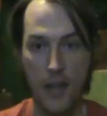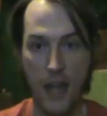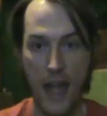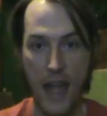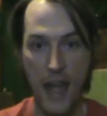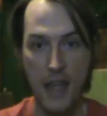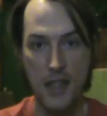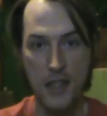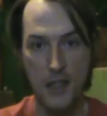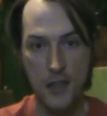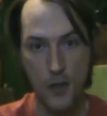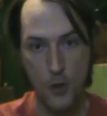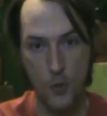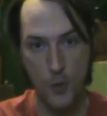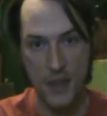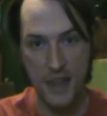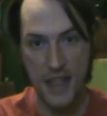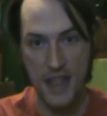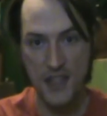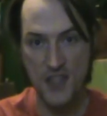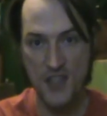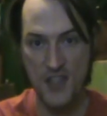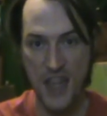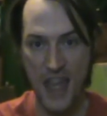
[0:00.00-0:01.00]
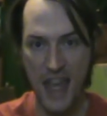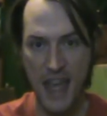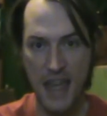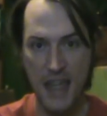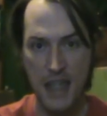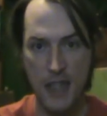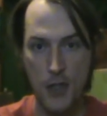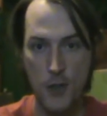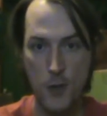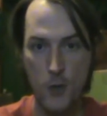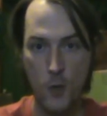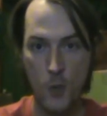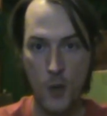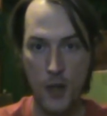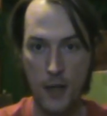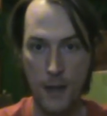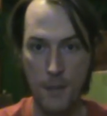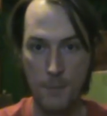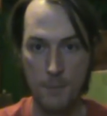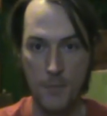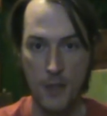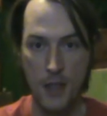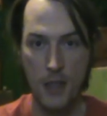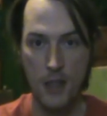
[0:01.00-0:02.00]
And you know what they say, you
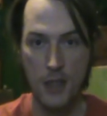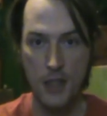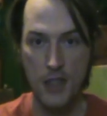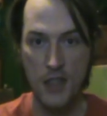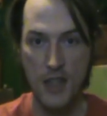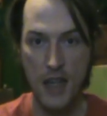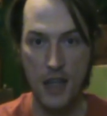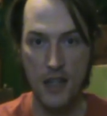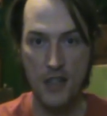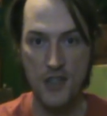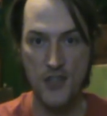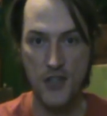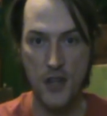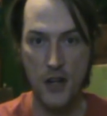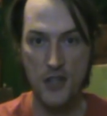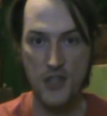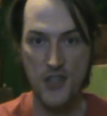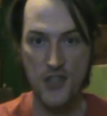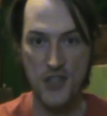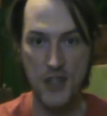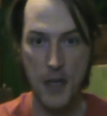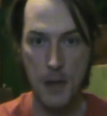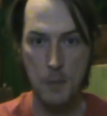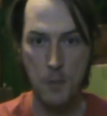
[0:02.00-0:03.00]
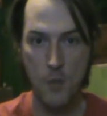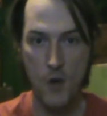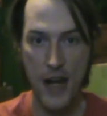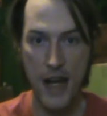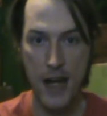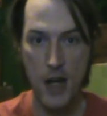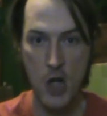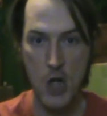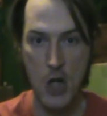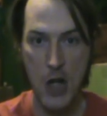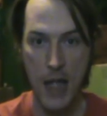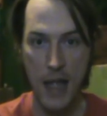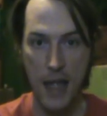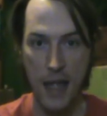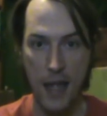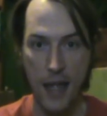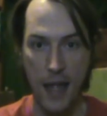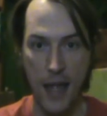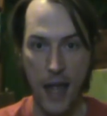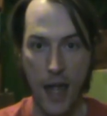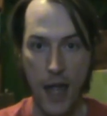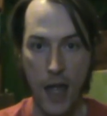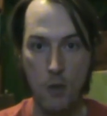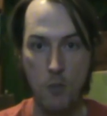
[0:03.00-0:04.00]
got to start somewhere,
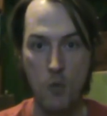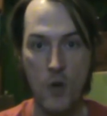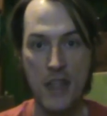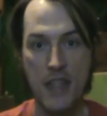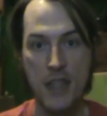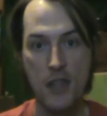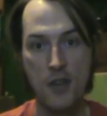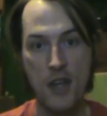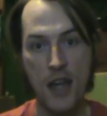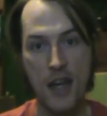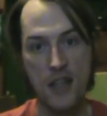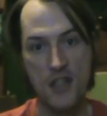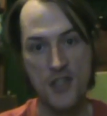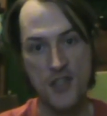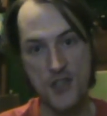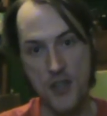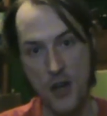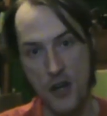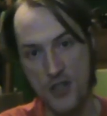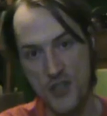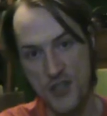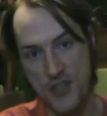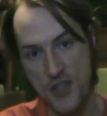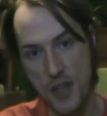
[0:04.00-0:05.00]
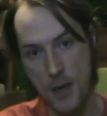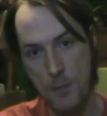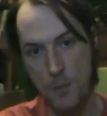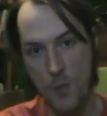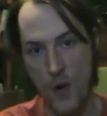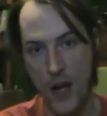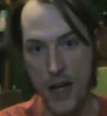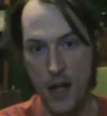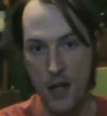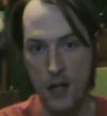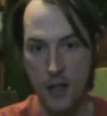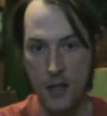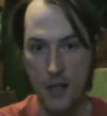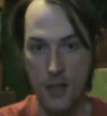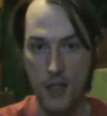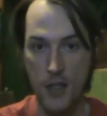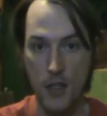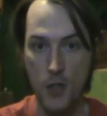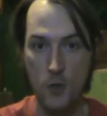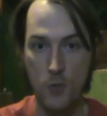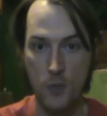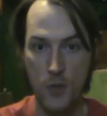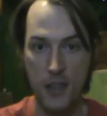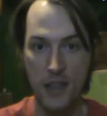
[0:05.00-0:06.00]
and when you got to start somewhere,
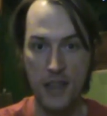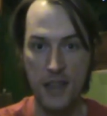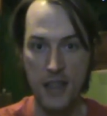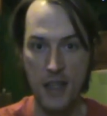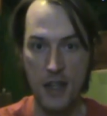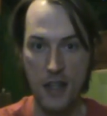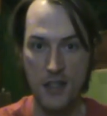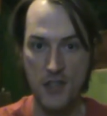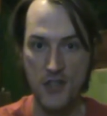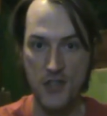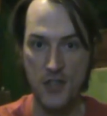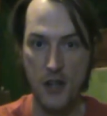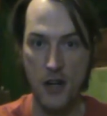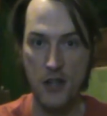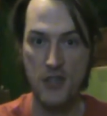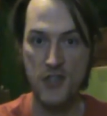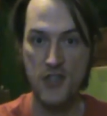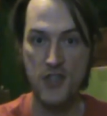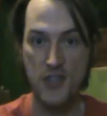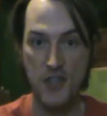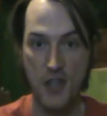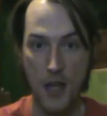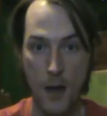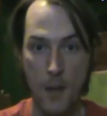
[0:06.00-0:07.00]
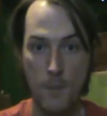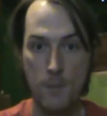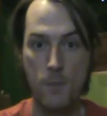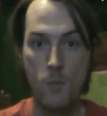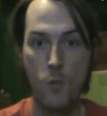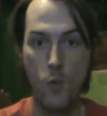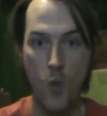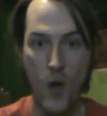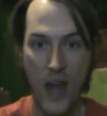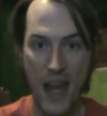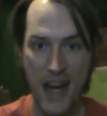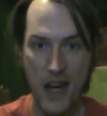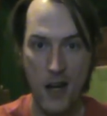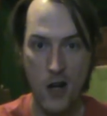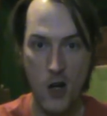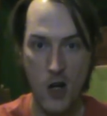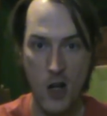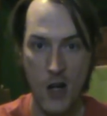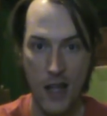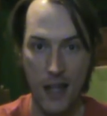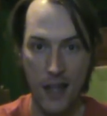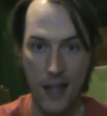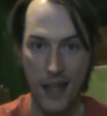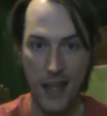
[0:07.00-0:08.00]
you really got to start somewhere,
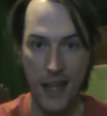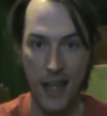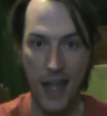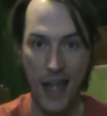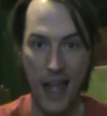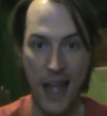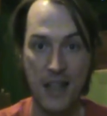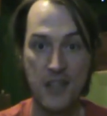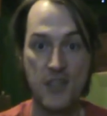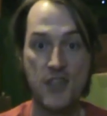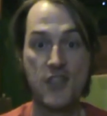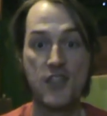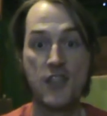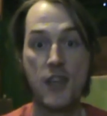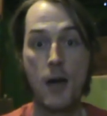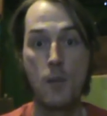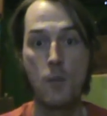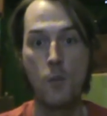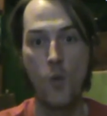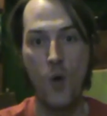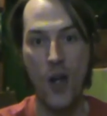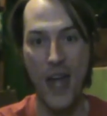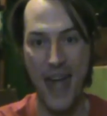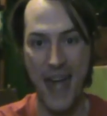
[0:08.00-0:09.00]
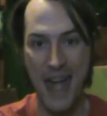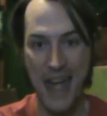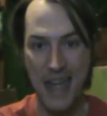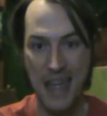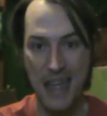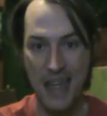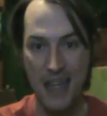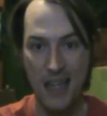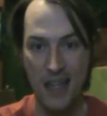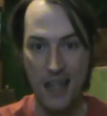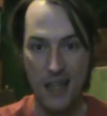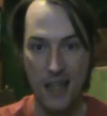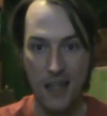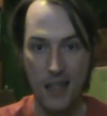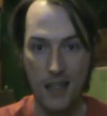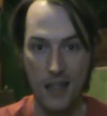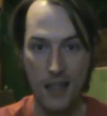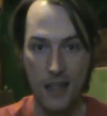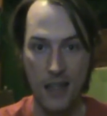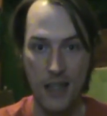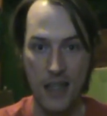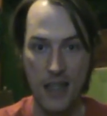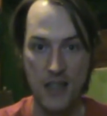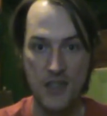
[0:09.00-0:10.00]
at some way,
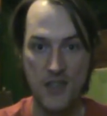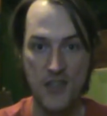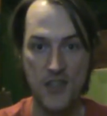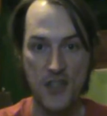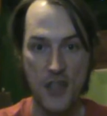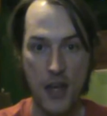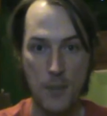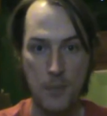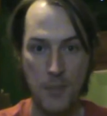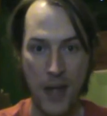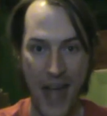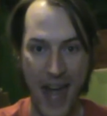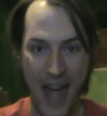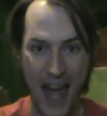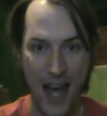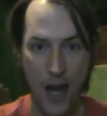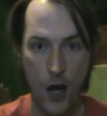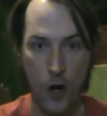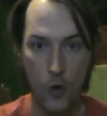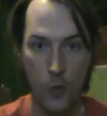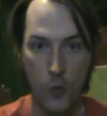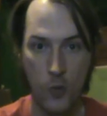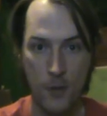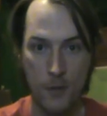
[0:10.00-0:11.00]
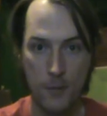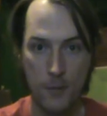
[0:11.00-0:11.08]
in somehow.